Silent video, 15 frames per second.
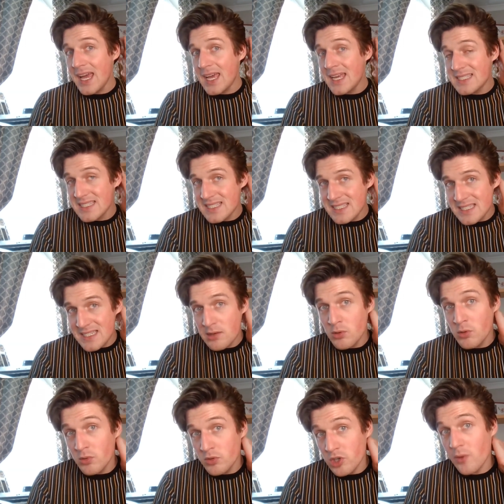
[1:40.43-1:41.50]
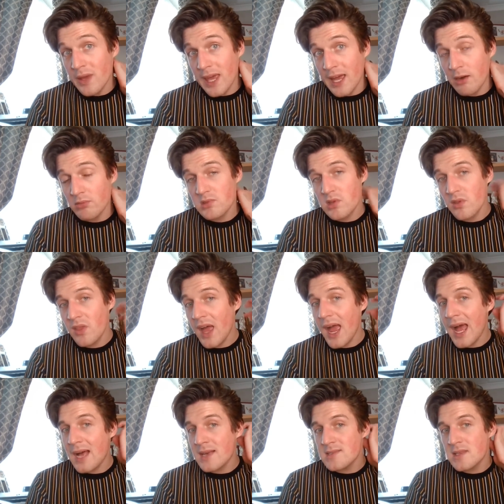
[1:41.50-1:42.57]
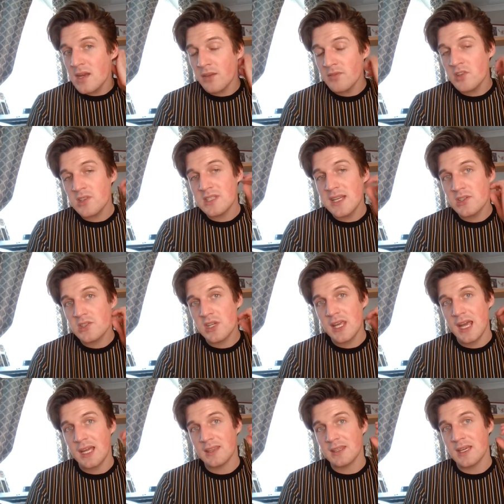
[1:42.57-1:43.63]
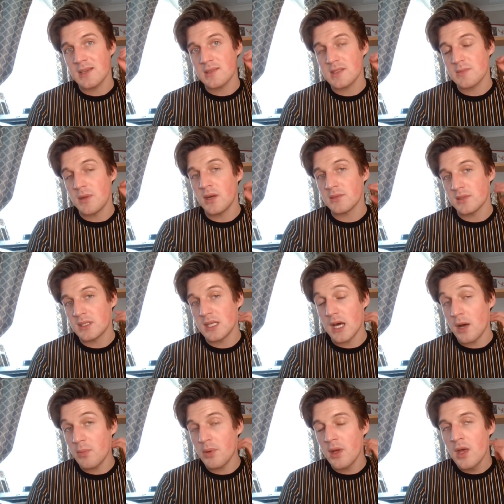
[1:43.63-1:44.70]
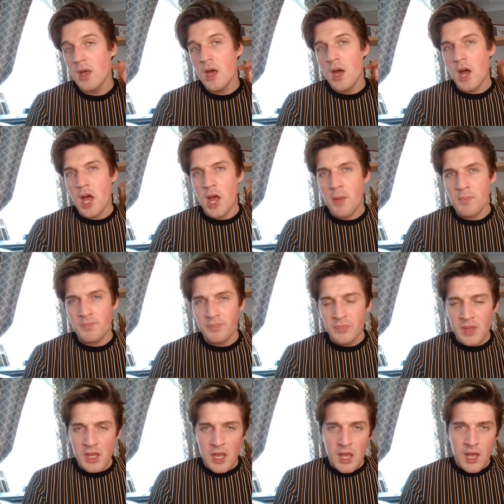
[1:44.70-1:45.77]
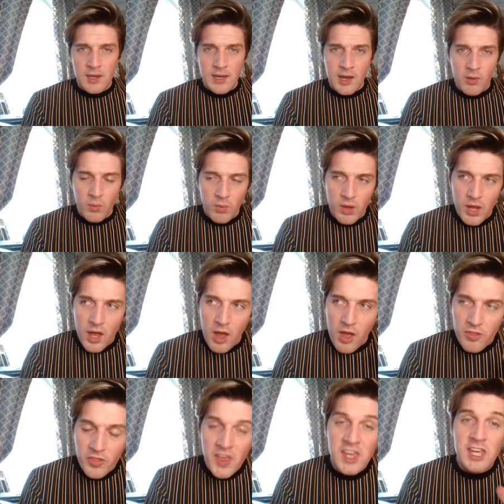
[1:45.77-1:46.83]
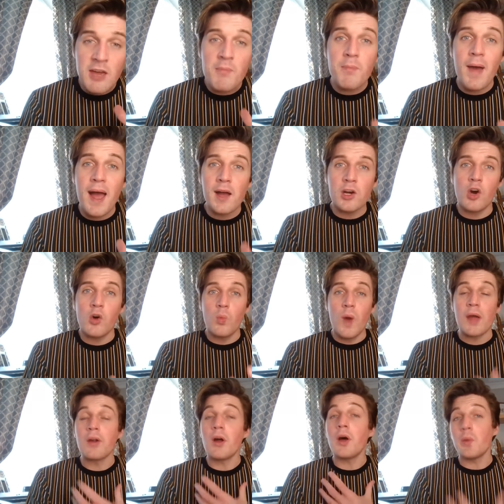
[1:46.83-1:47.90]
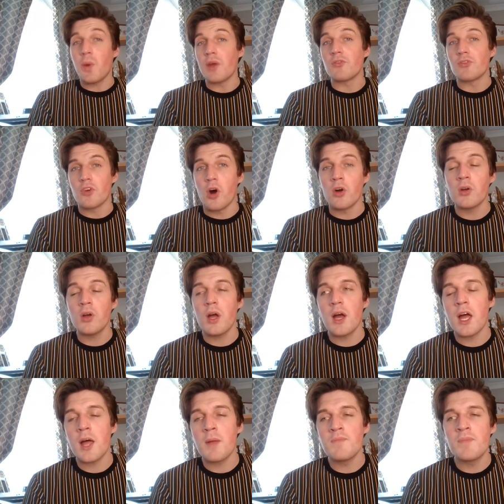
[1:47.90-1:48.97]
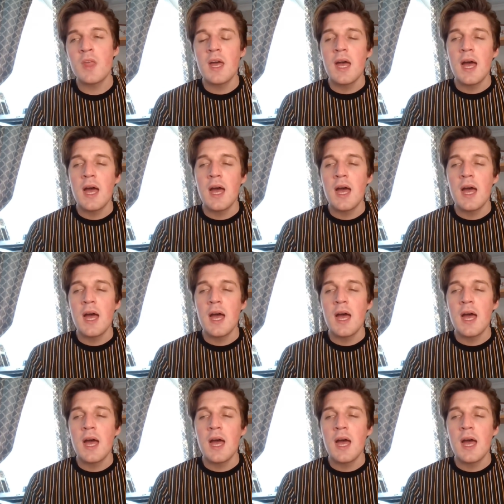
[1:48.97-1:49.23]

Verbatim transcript: is still growing out. So that hasn't, I've just literally had that smartened up. Um, now, thinking back on where I went wrong, um,